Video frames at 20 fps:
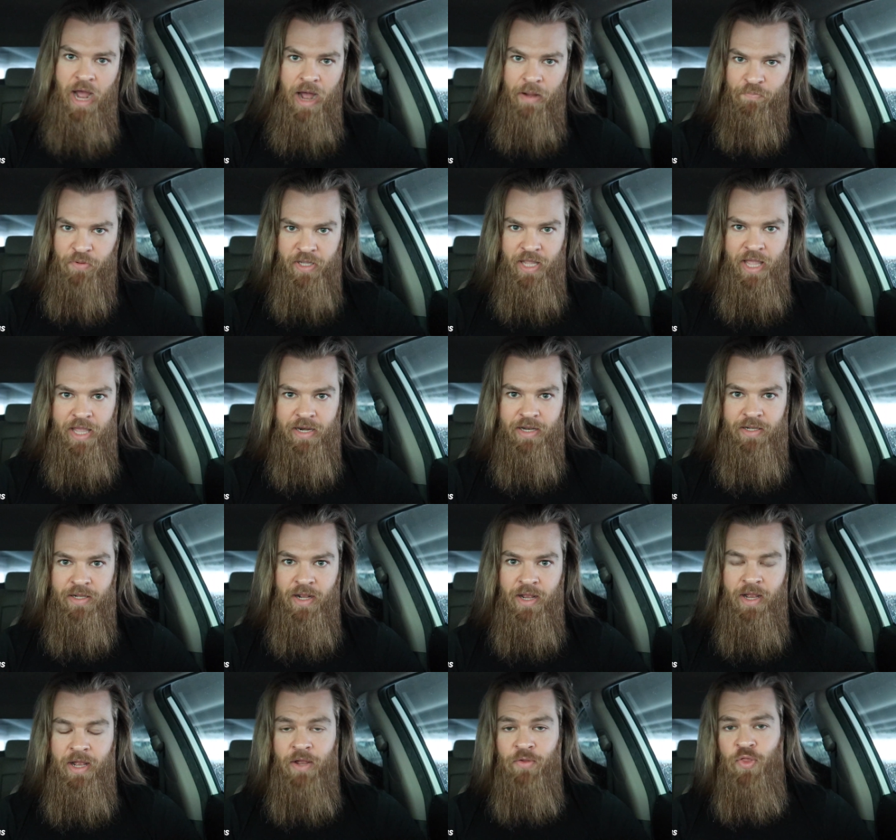
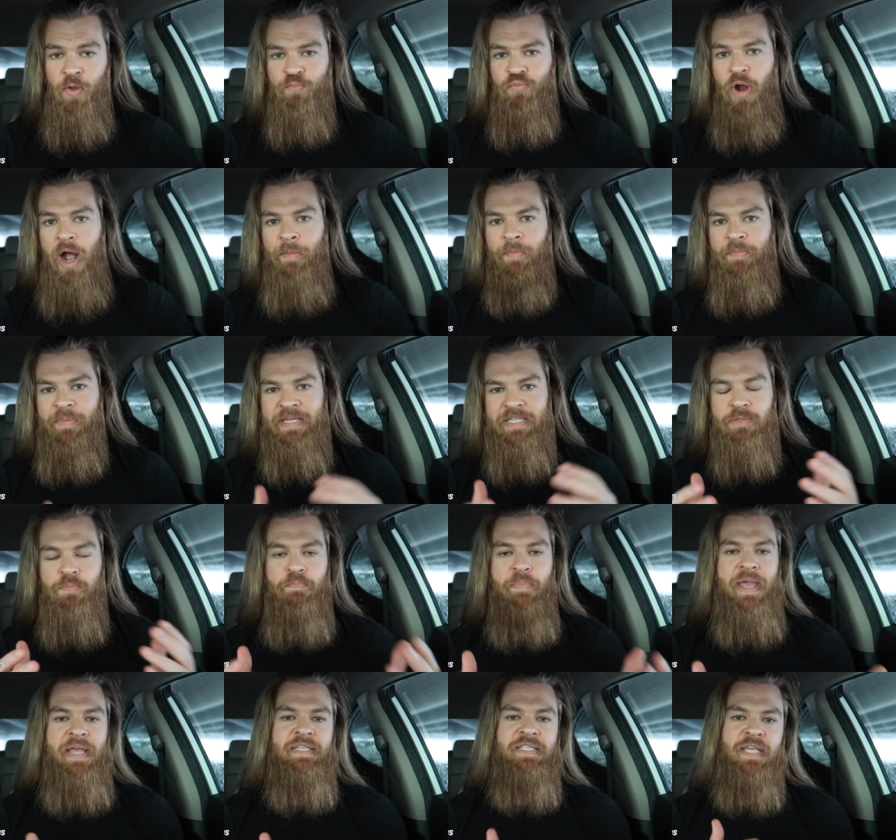complicated. The problem is
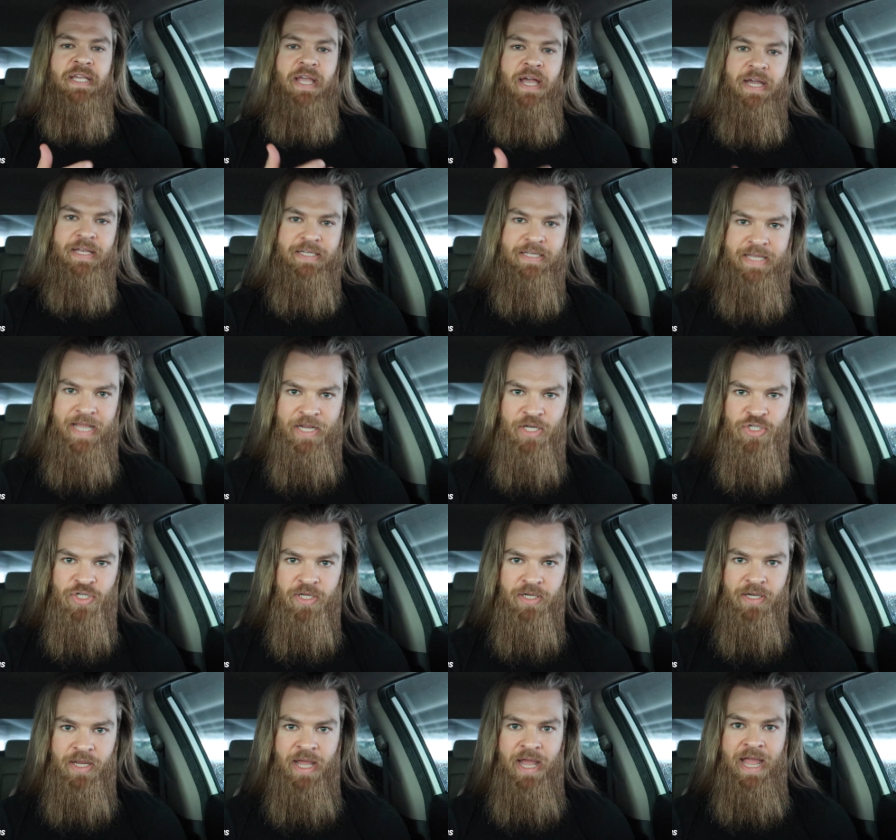basic
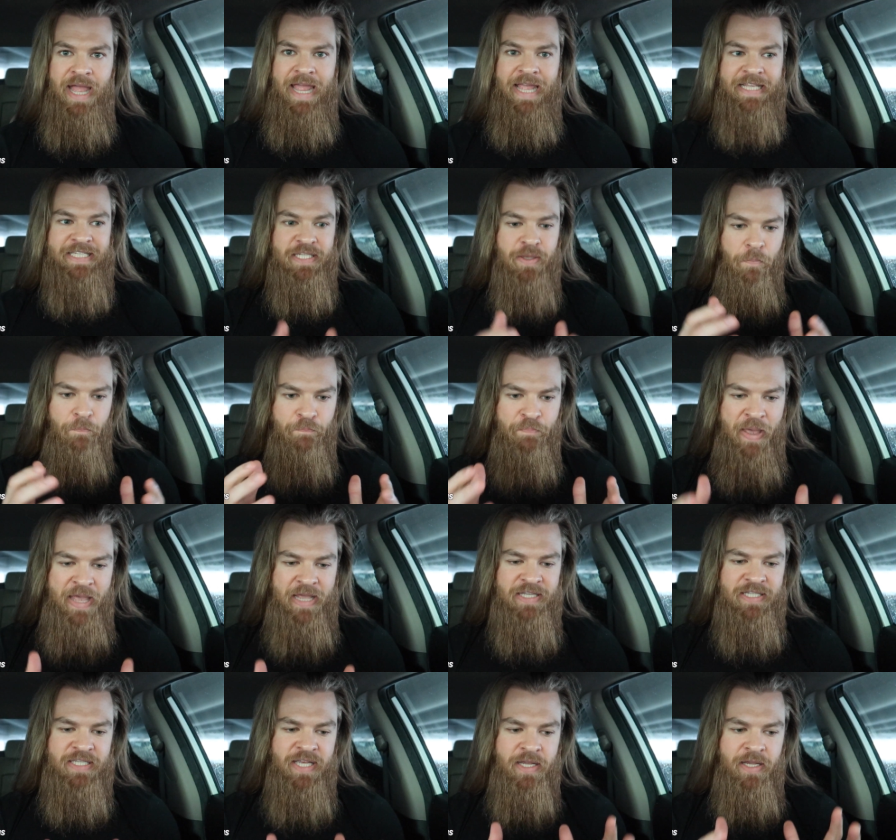addiction. It's
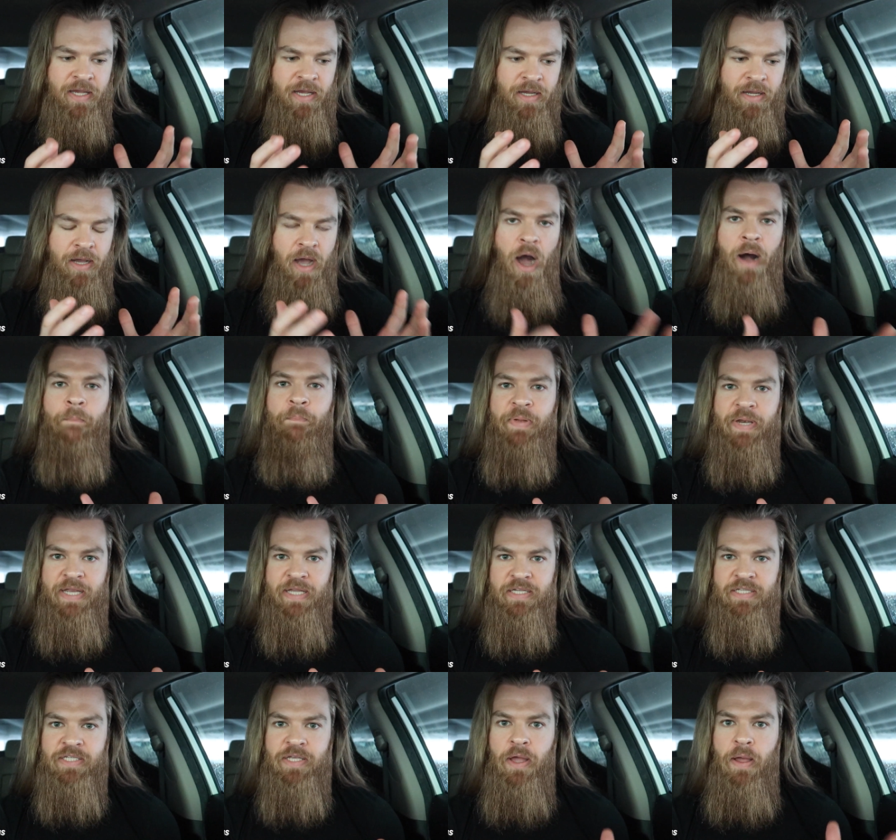basic
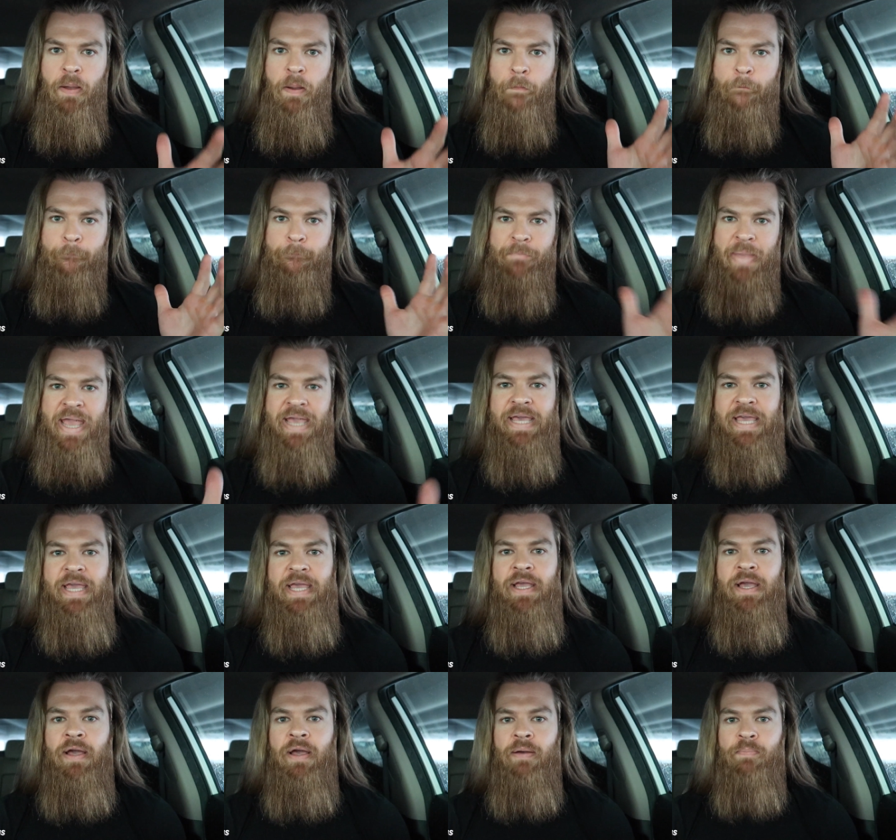companies
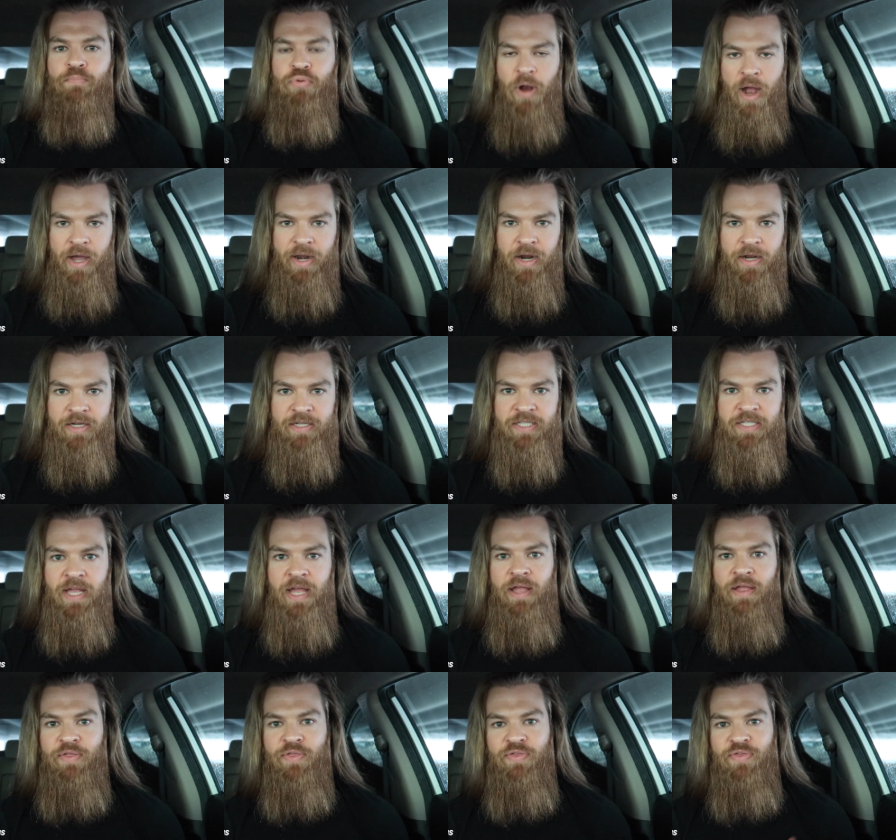making products
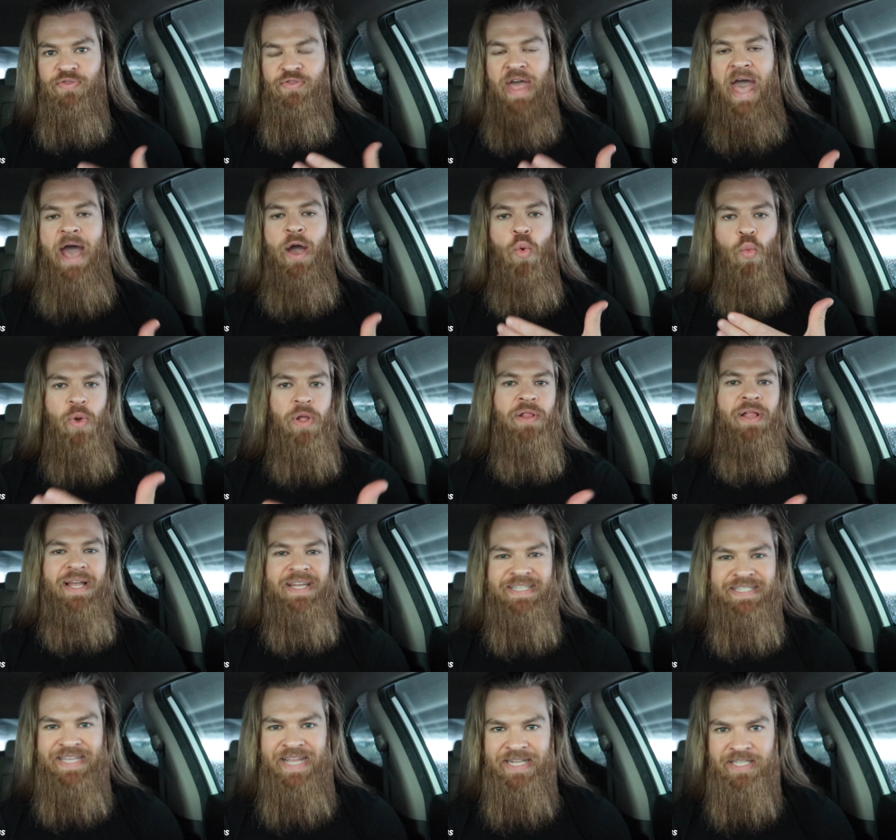that will
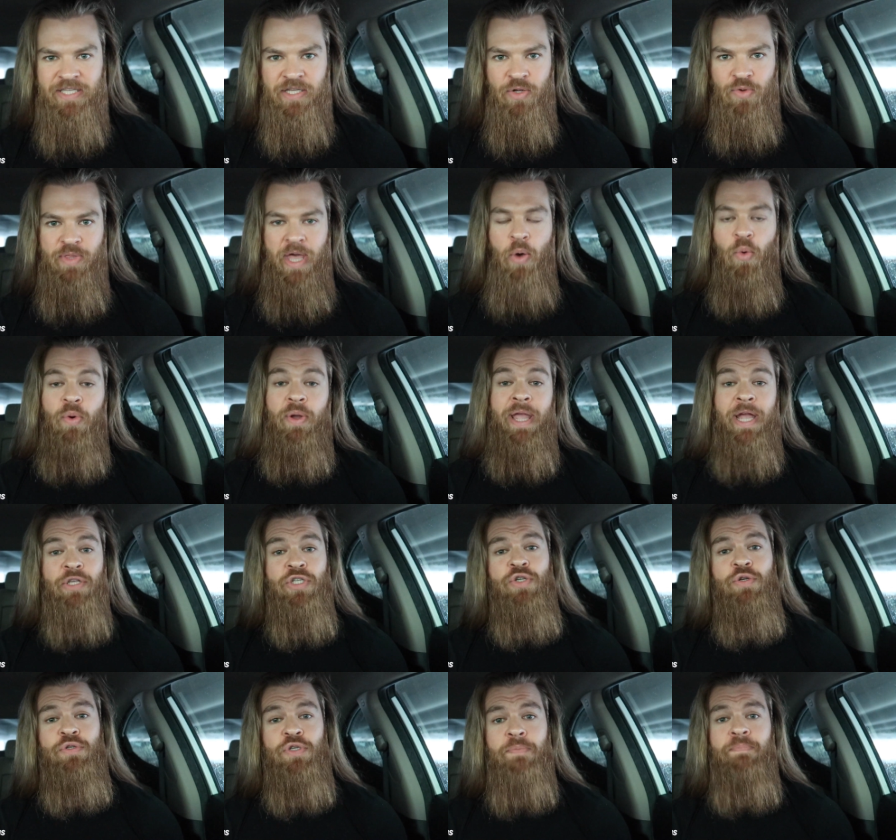addict you, that will
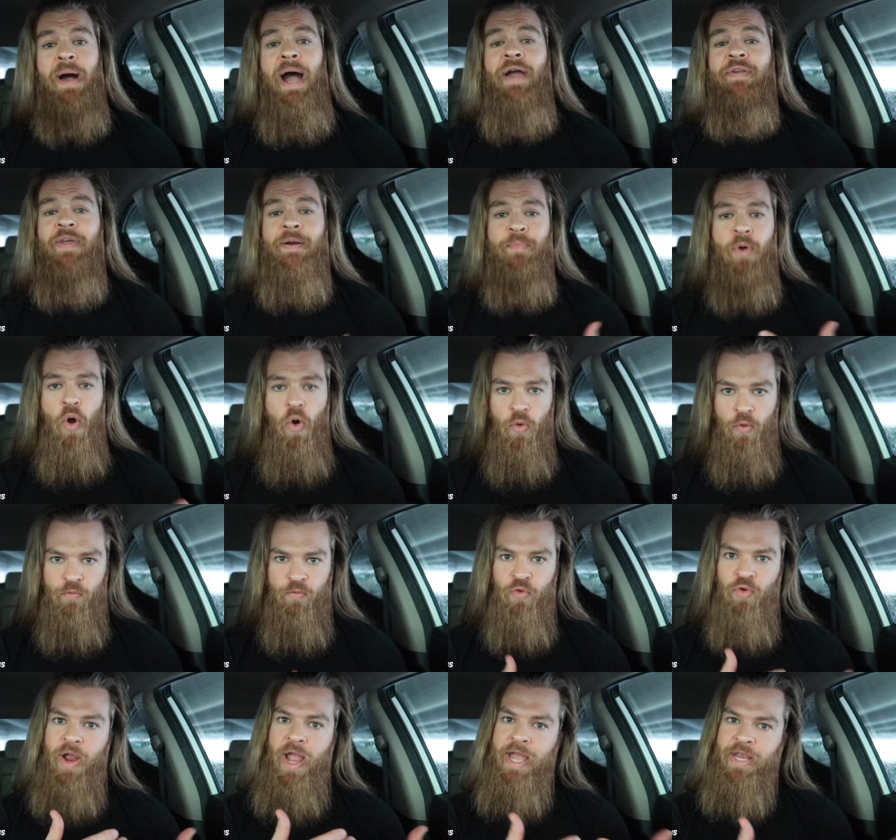get you to buy them
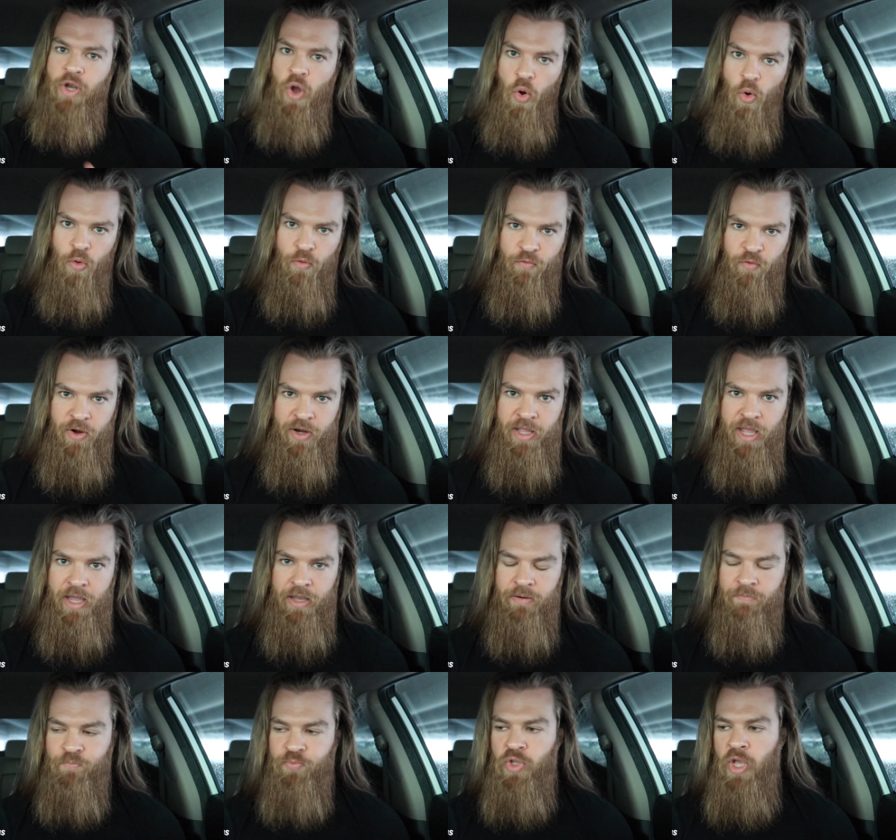over and over
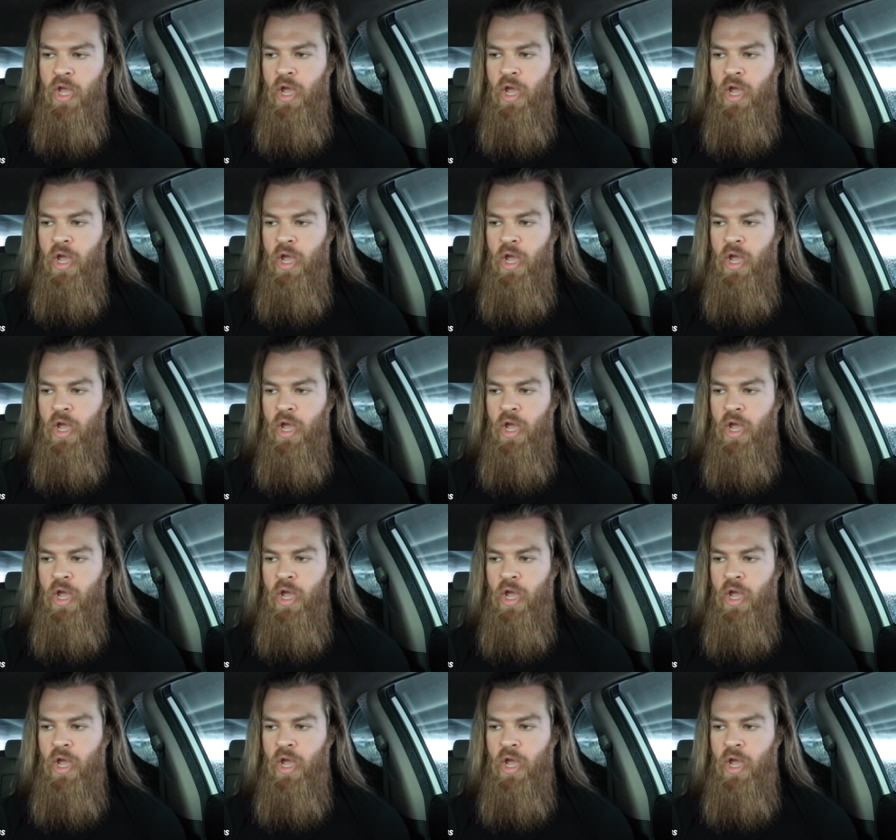again.